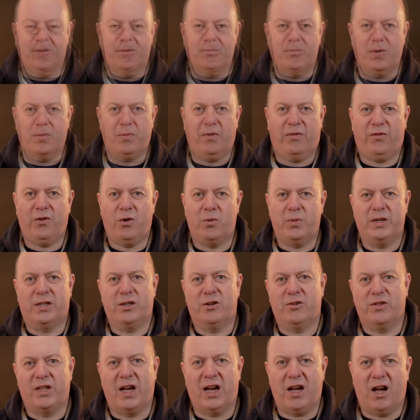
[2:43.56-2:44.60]
But before we
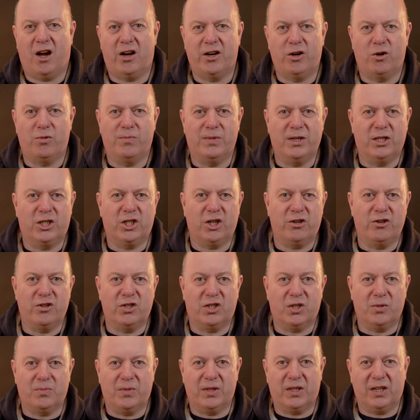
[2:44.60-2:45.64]
do that, I normally show you
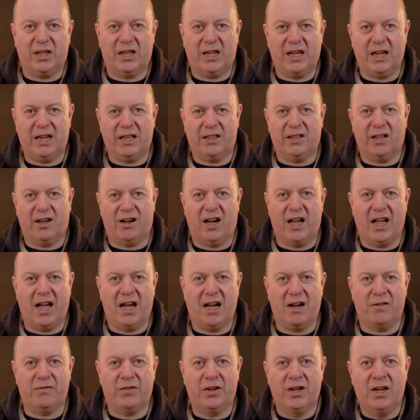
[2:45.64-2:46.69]
some of the kit that I
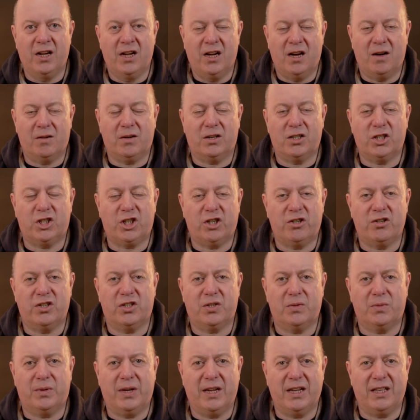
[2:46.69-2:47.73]
have. I'm going to show you
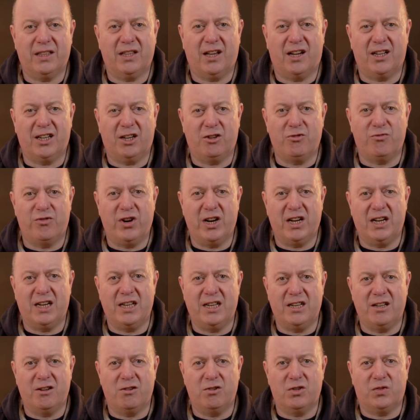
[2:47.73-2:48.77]
some kit that I don't really
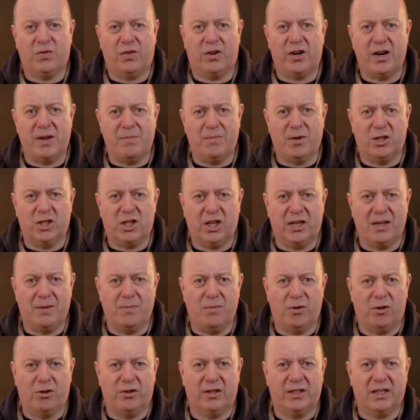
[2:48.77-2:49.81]
use very much
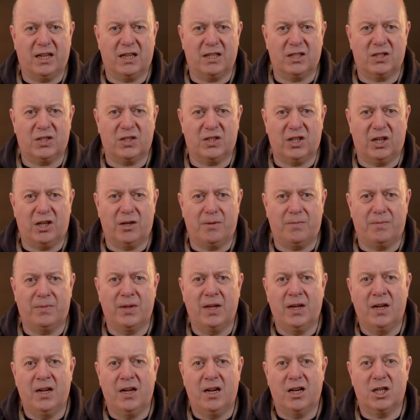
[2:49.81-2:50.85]
anymore, and that's a
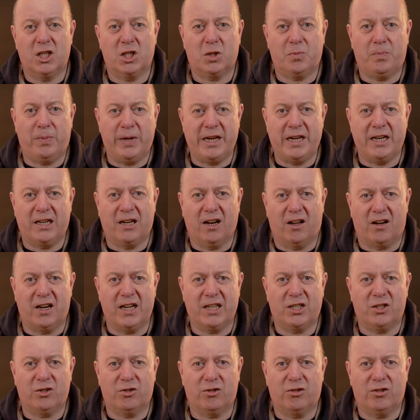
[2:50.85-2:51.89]

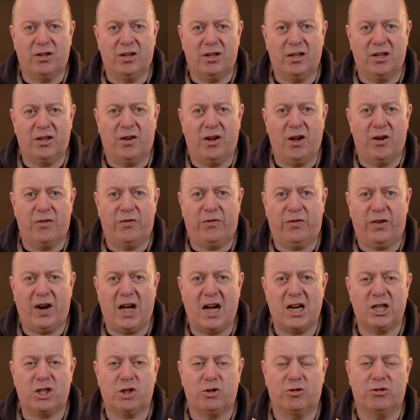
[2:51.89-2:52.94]
Speedlite or a
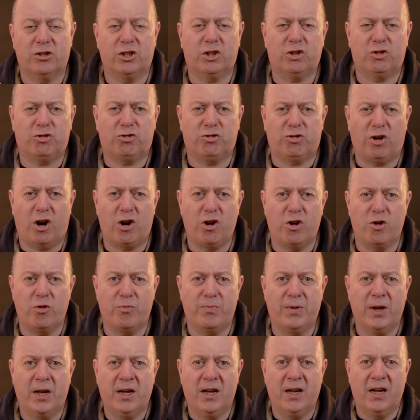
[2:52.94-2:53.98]
flash or a
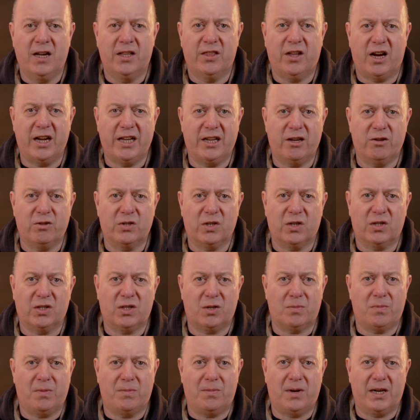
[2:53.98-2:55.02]
strobe that I use on
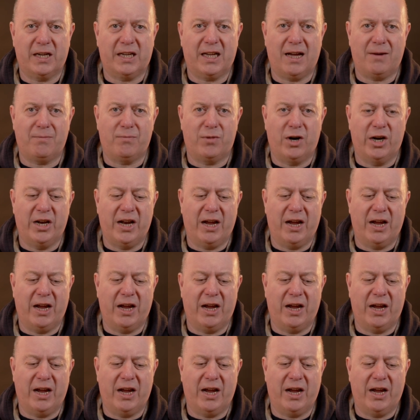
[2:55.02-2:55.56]
top of my camera.